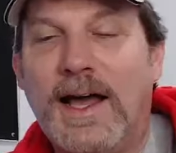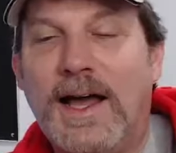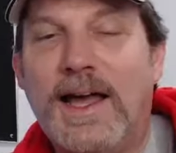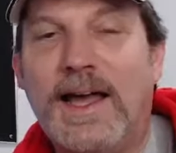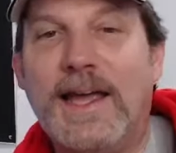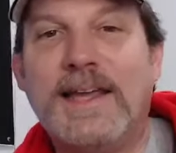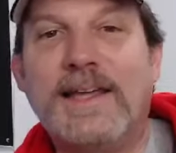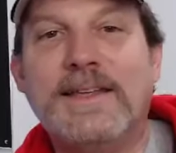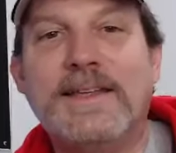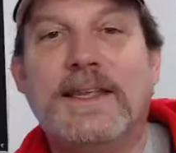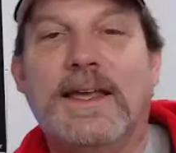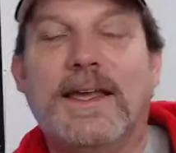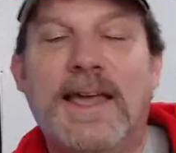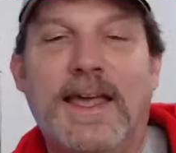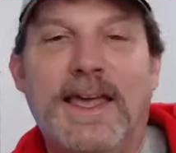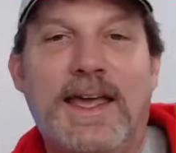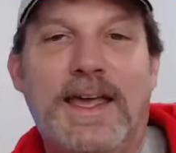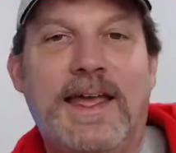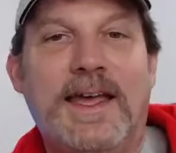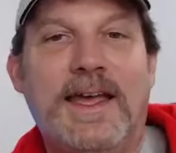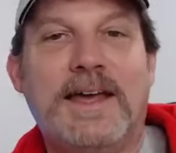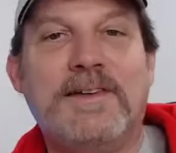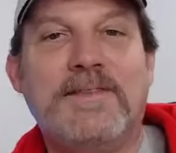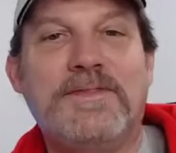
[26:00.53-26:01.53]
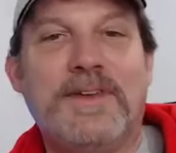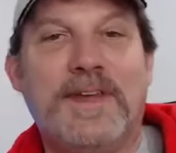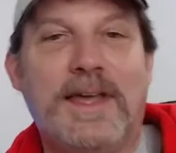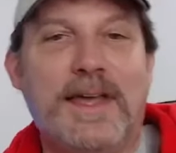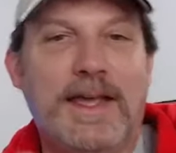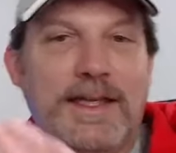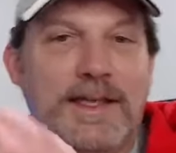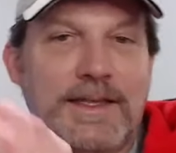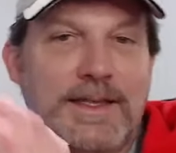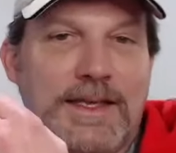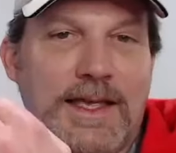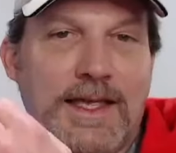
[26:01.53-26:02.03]
I
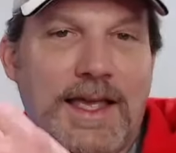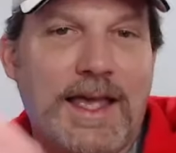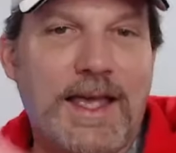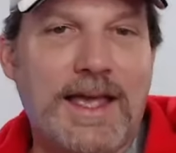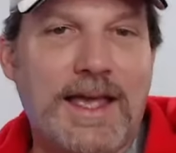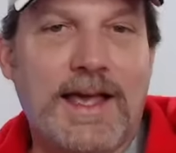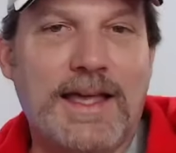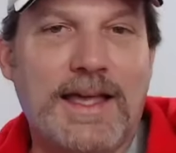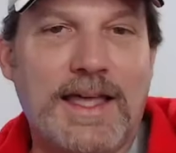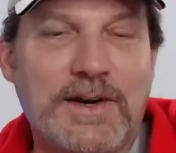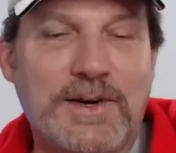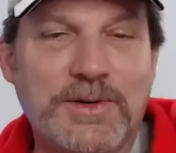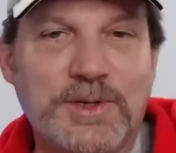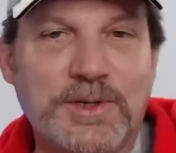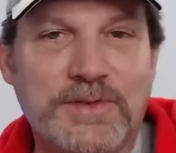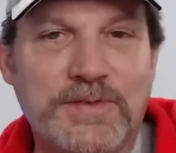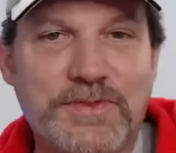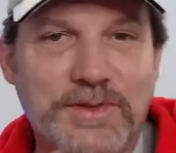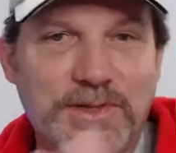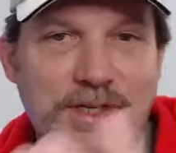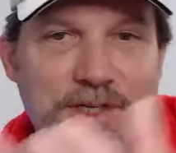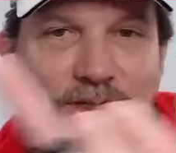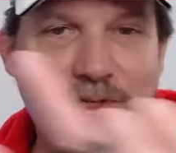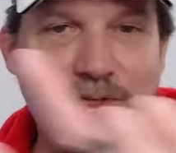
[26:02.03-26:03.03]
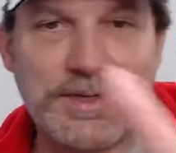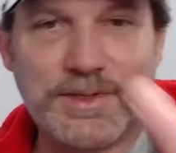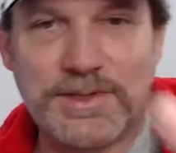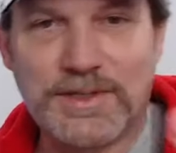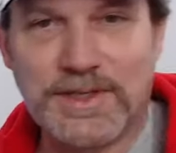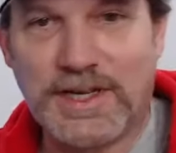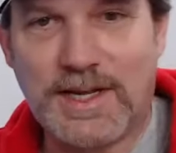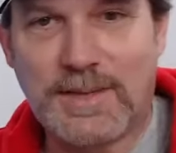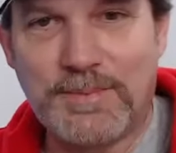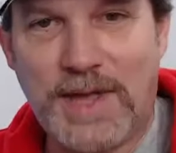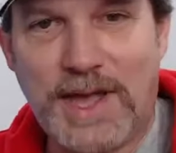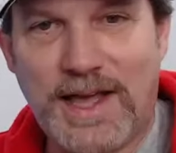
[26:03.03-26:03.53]
don't know if you noticed or
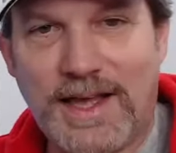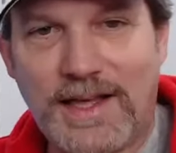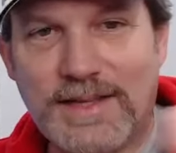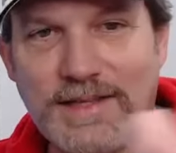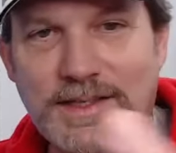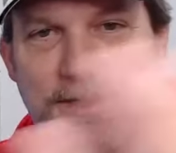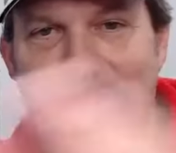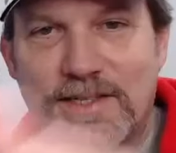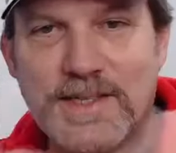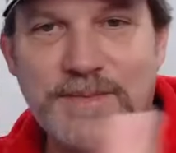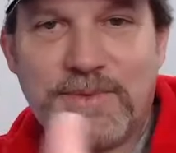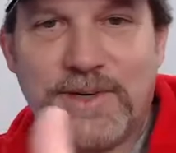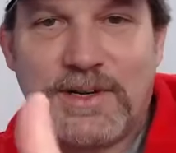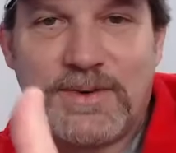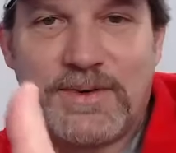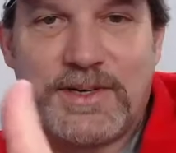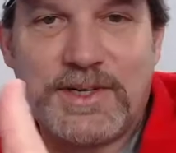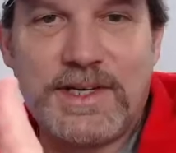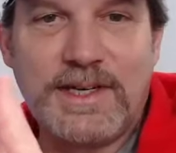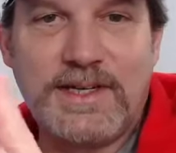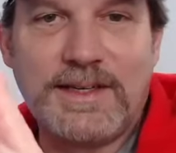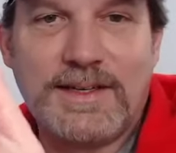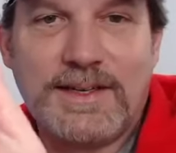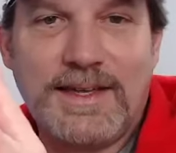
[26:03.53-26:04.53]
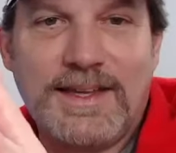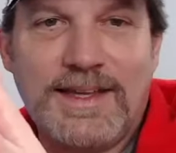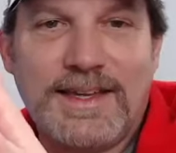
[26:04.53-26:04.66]
not. You see my ring?